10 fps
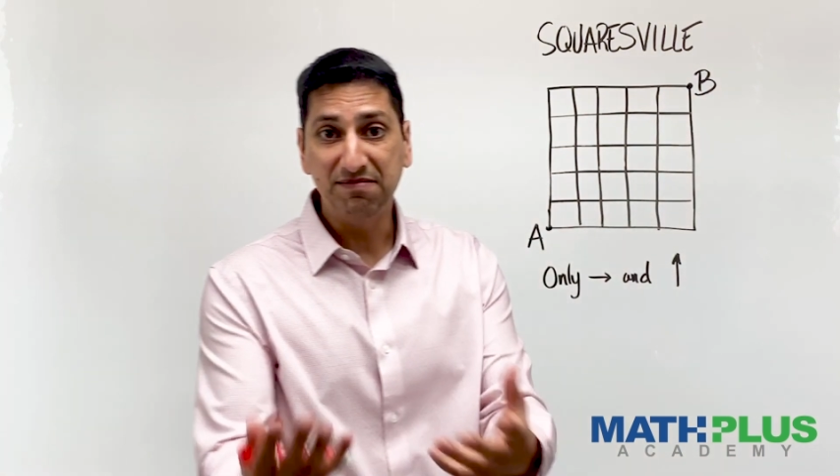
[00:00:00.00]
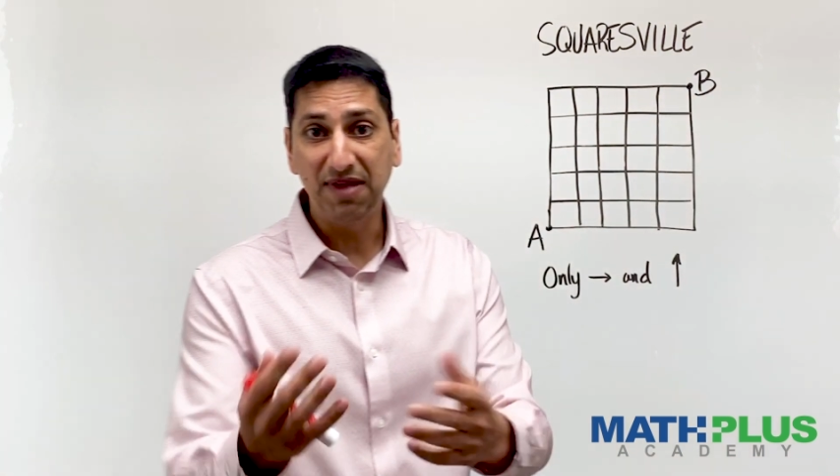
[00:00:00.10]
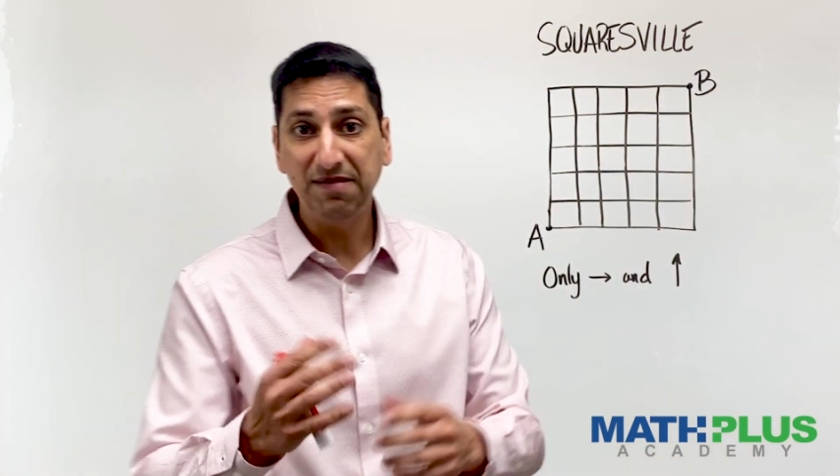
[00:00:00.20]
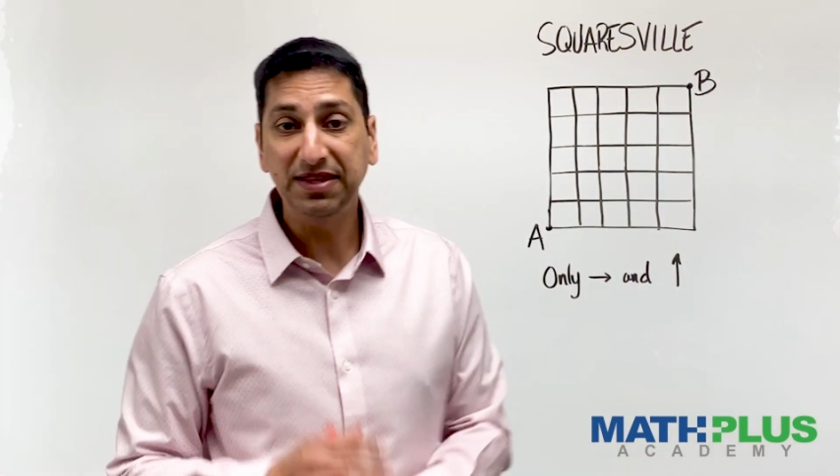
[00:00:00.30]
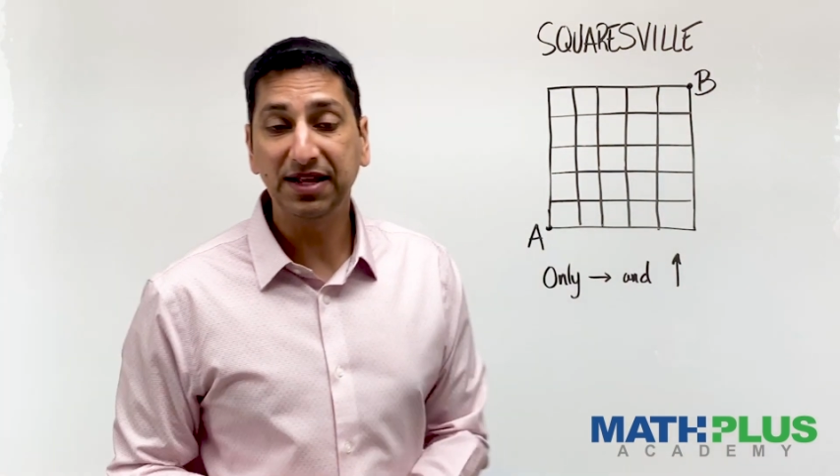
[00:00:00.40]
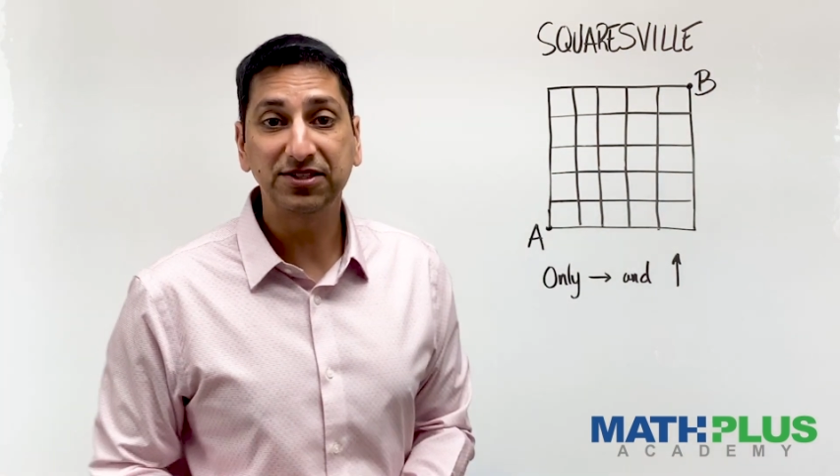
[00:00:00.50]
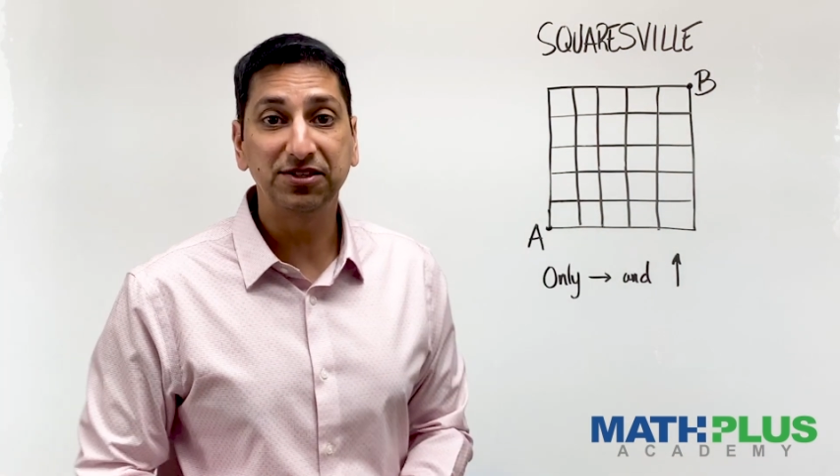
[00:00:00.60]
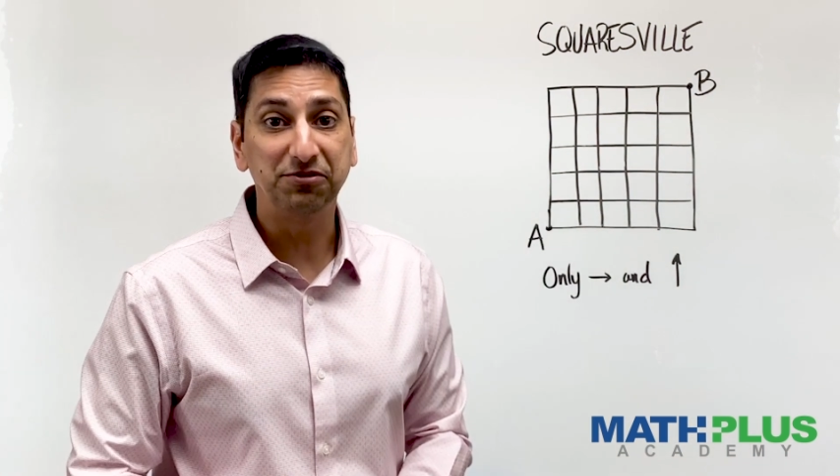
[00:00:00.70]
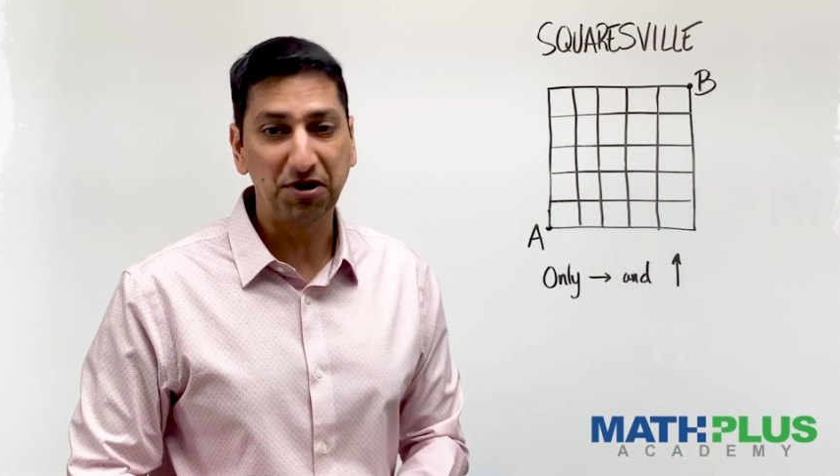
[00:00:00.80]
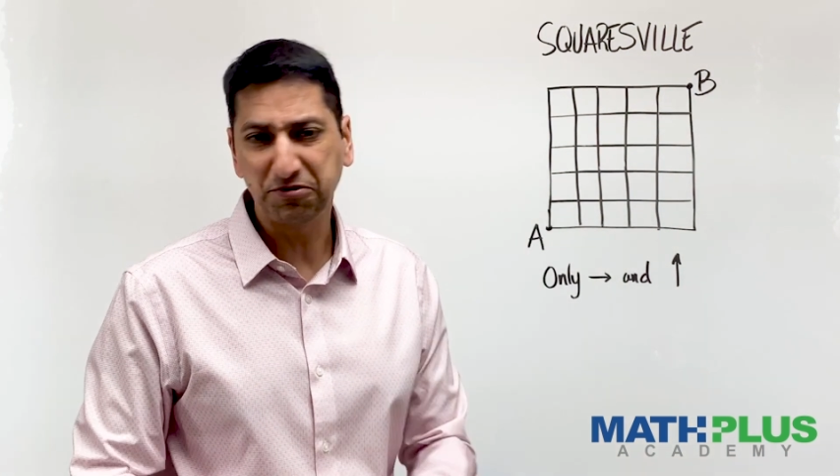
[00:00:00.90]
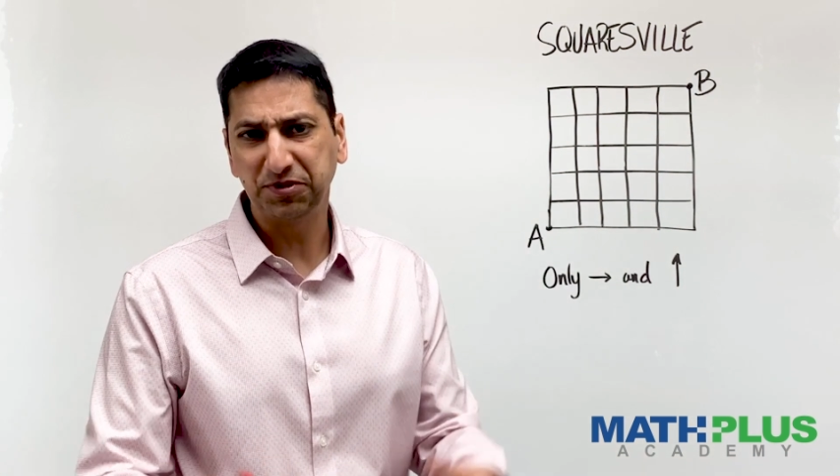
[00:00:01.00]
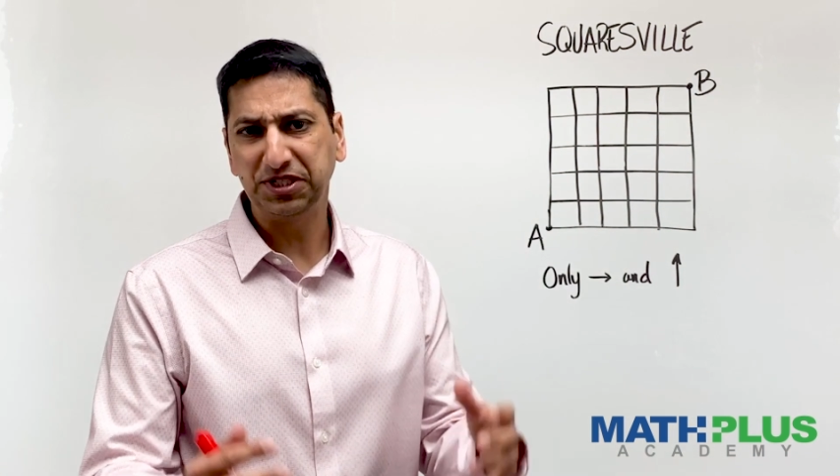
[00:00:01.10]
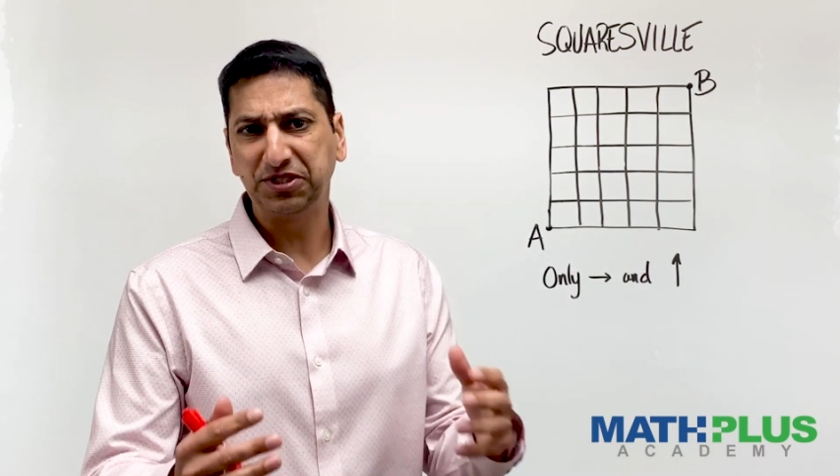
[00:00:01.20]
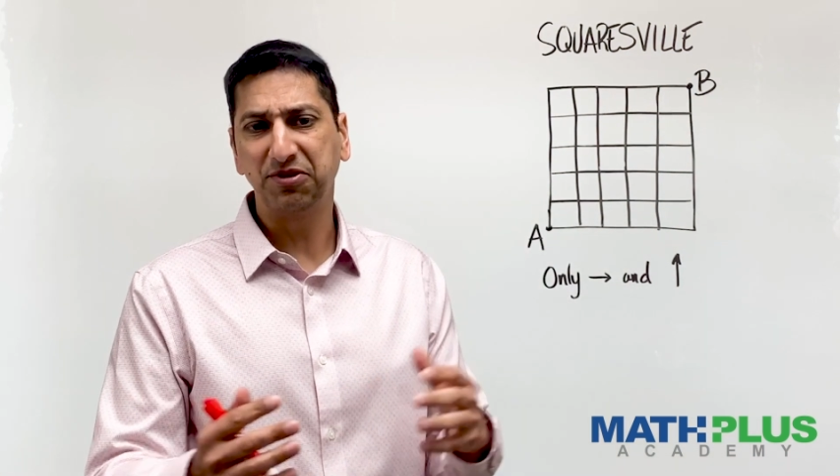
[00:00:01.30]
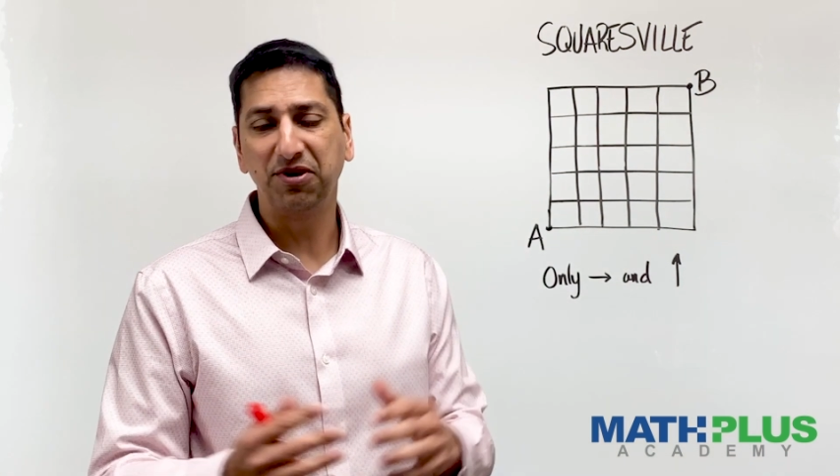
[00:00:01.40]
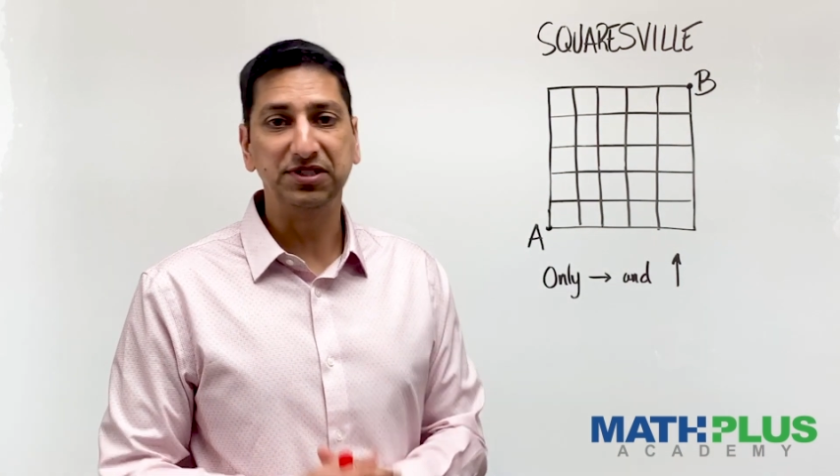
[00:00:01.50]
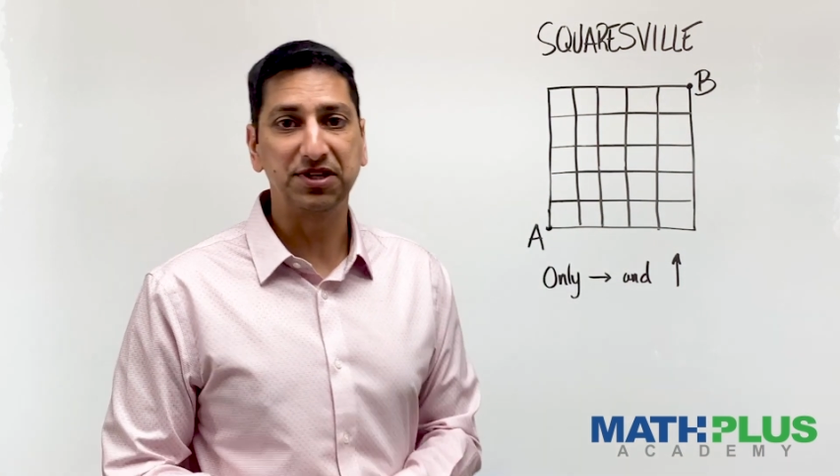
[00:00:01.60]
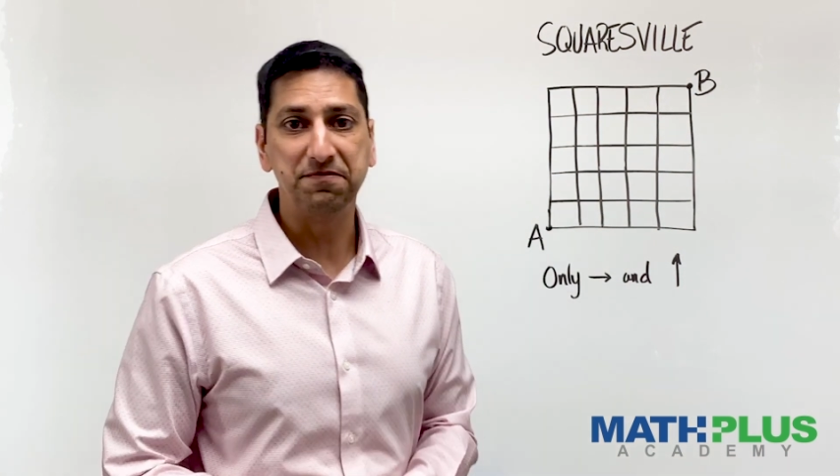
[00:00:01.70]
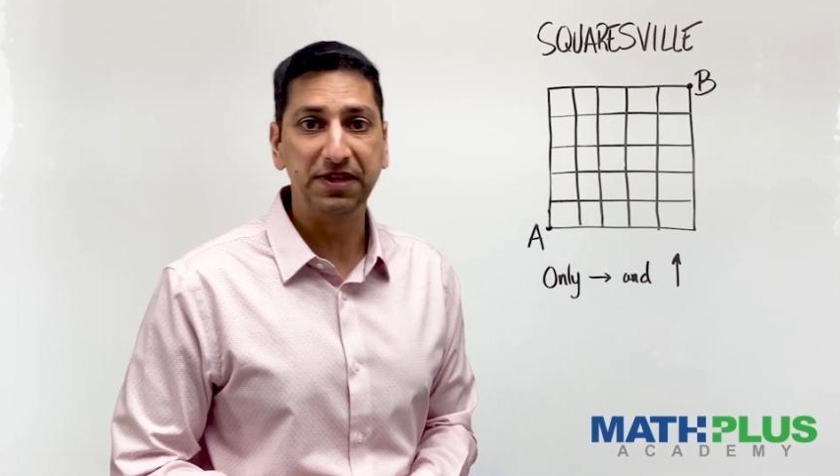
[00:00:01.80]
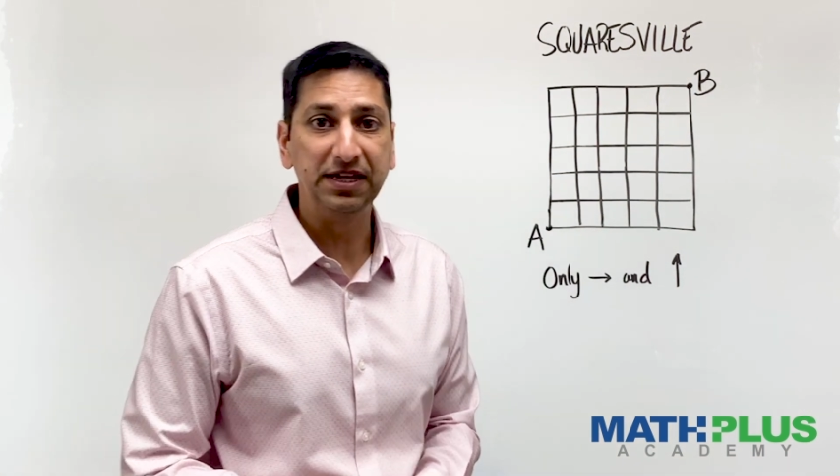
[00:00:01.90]
Maybe that's the grocery store or
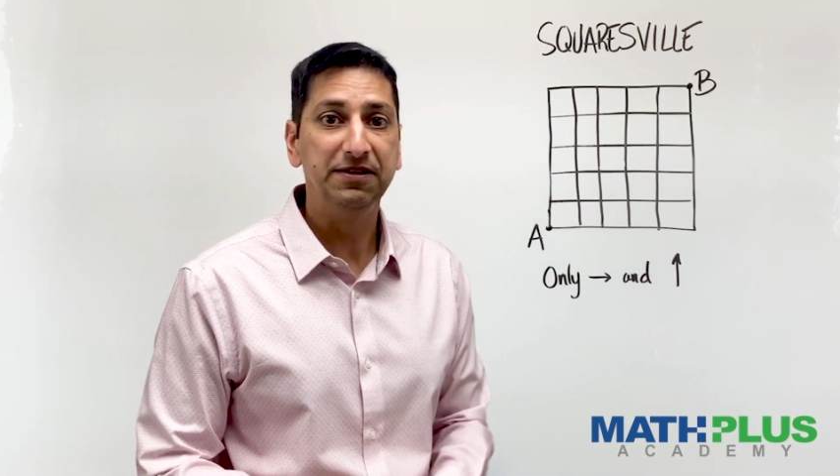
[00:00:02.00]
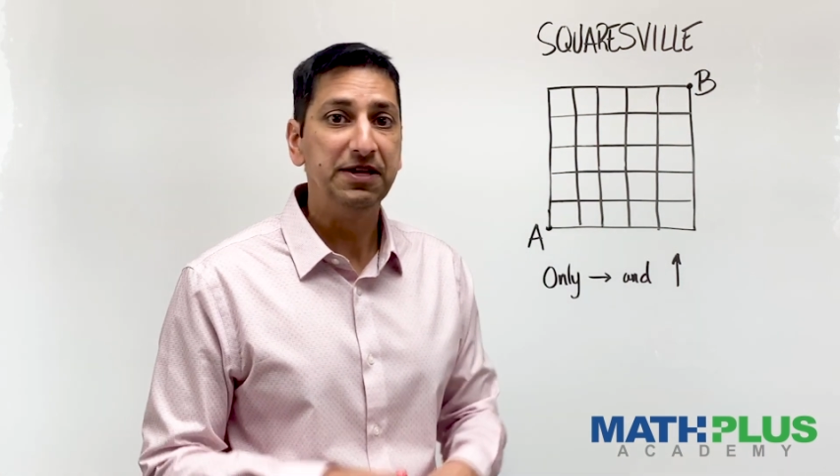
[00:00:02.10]
something,